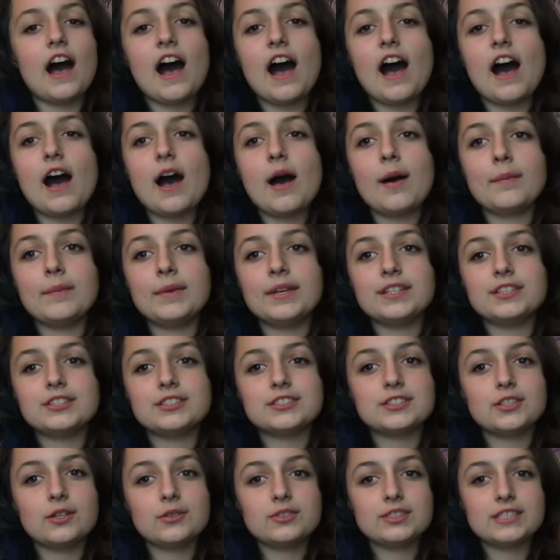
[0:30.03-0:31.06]

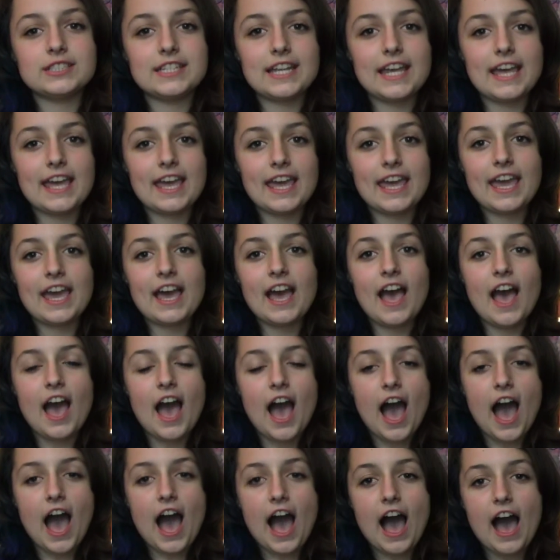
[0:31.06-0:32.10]
So today
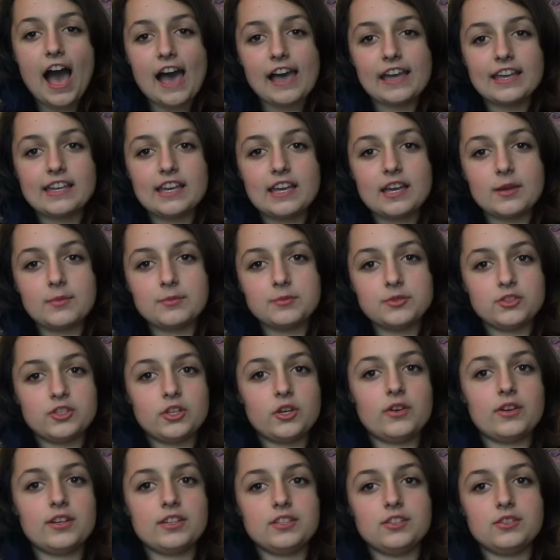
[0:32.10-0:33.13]
I am
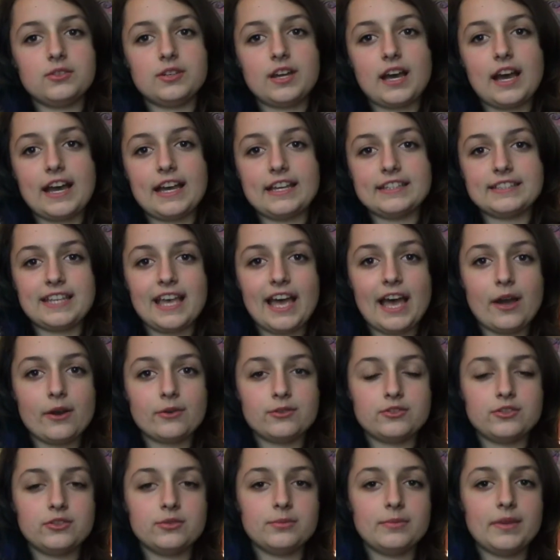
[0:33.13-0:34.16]
showing you guys
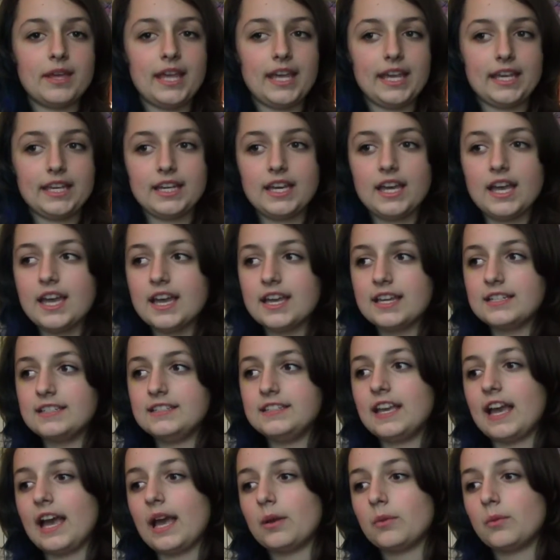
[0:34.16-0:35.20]
how to make
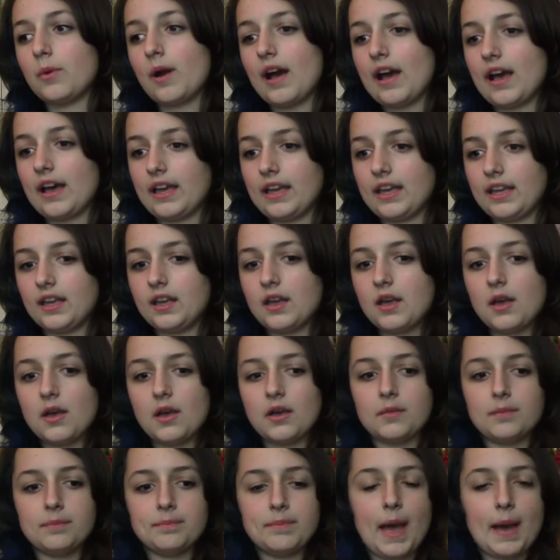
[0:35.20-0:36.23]
DIY
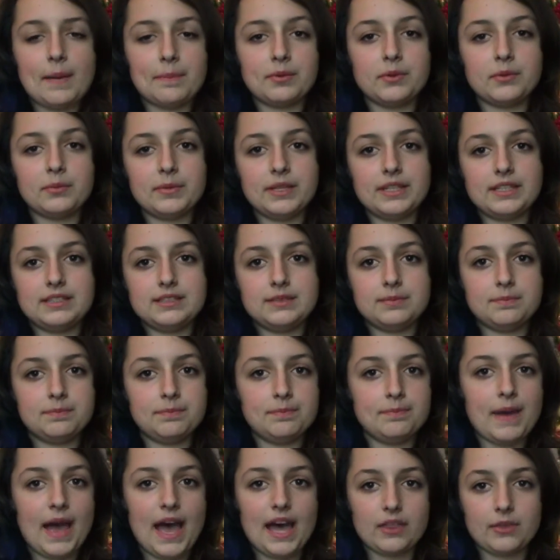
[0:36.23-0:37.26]
peppermint
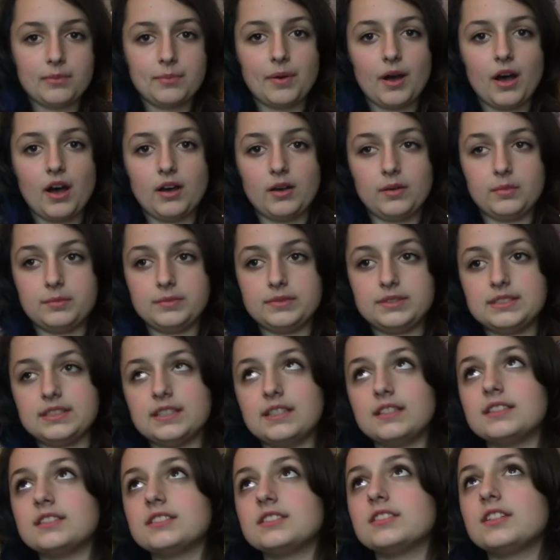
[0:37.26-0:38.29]
bath
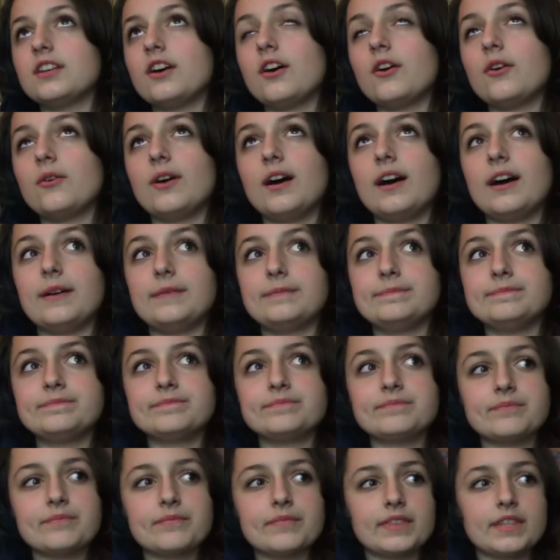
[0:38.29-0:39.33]
bombs. So
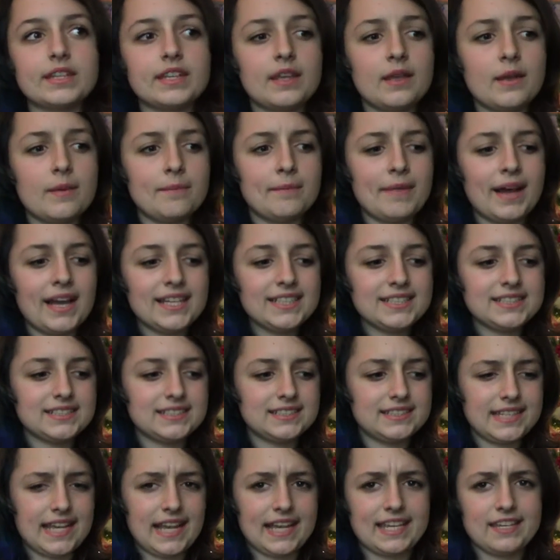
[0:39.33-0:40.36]
my
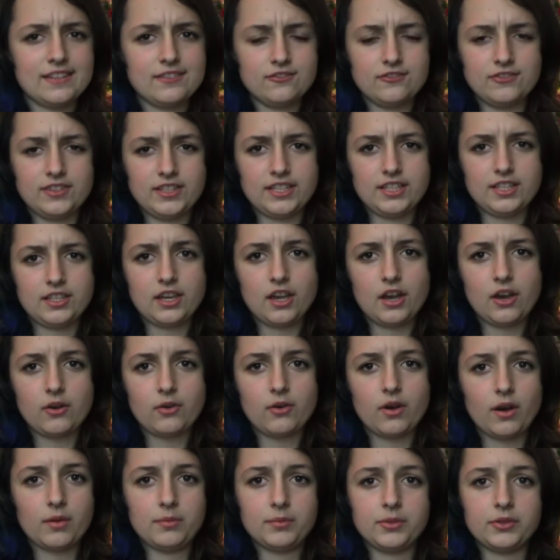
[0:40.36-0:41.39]
second
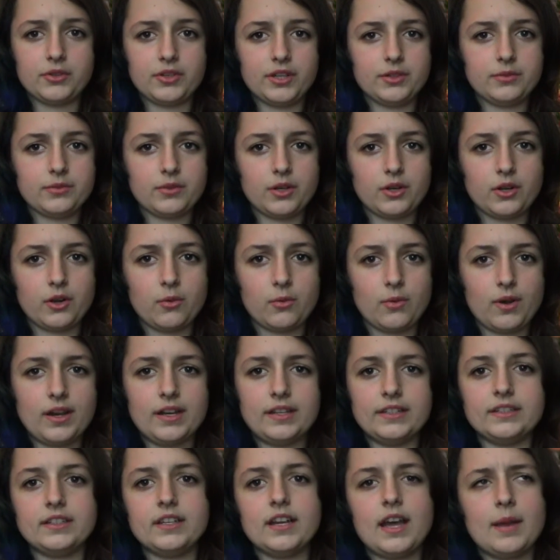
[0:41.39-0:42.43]
video on Marin
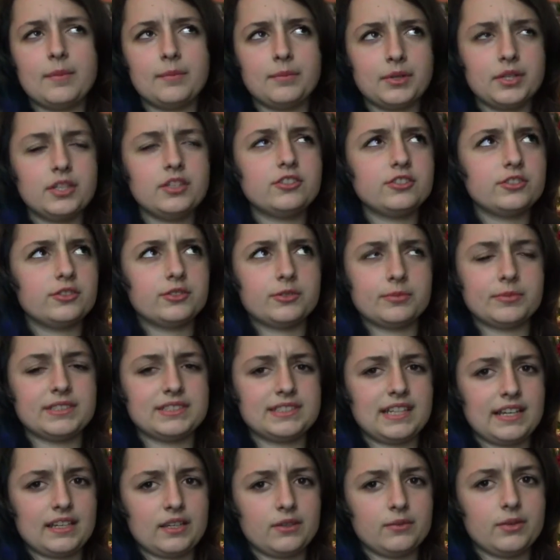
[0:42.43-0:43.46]
101, I'm pretty sure it was my
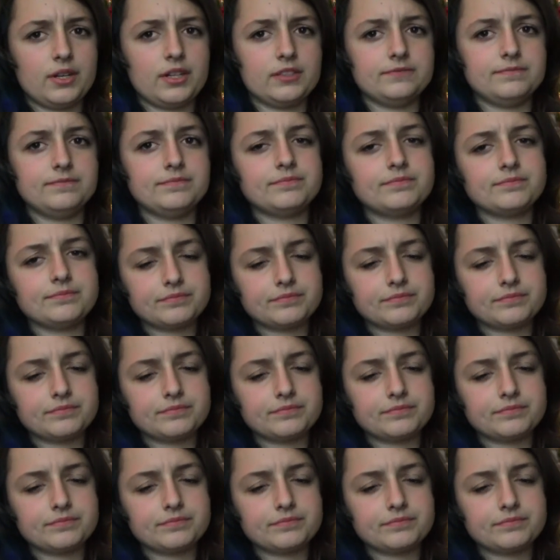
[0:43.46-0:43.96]
second one,